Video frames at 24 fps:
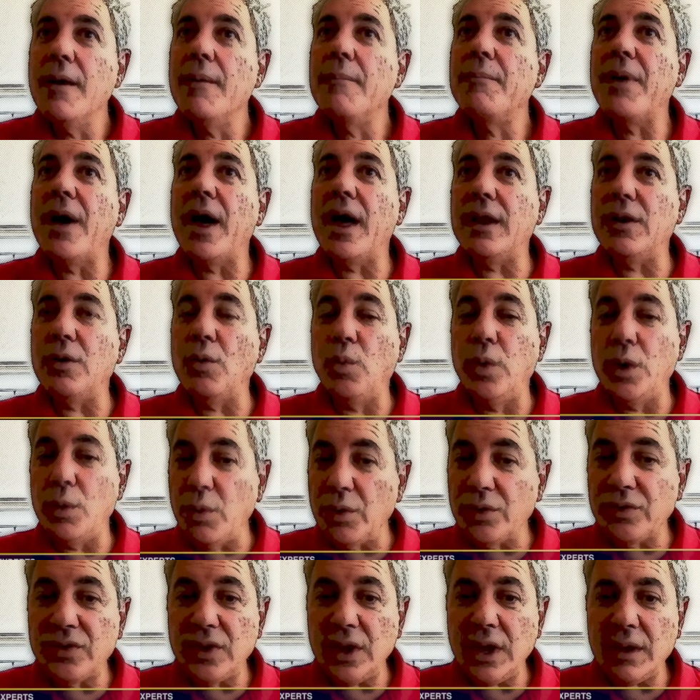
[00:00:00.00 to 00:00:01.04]
but we will
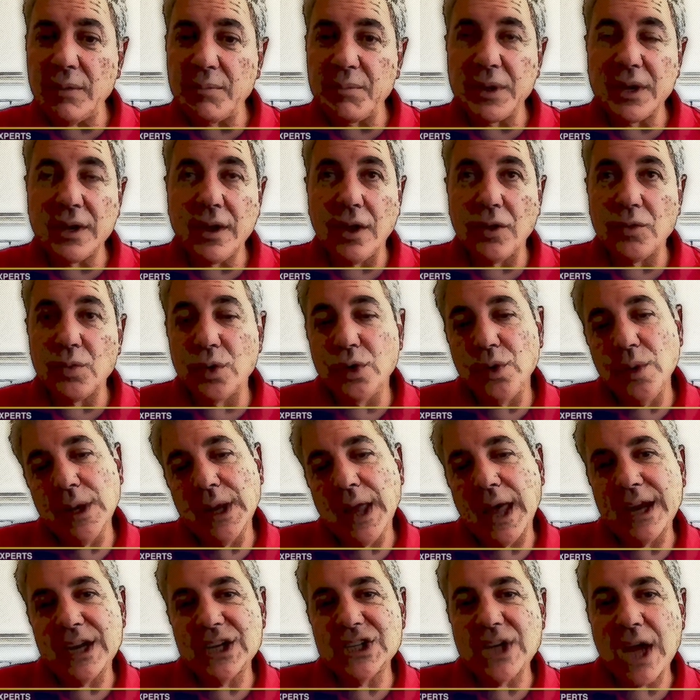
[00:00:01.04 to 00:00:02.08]
see because we're doing a
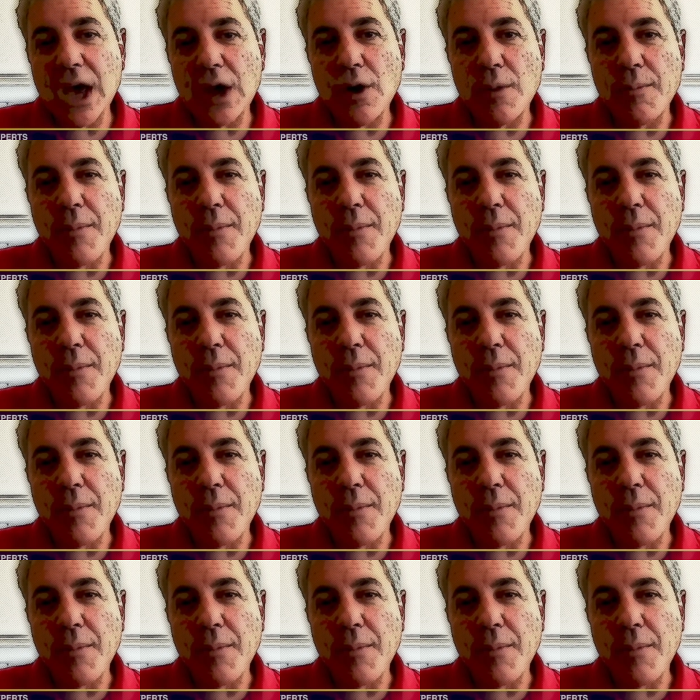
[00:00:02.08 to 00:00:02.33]
lot of shadow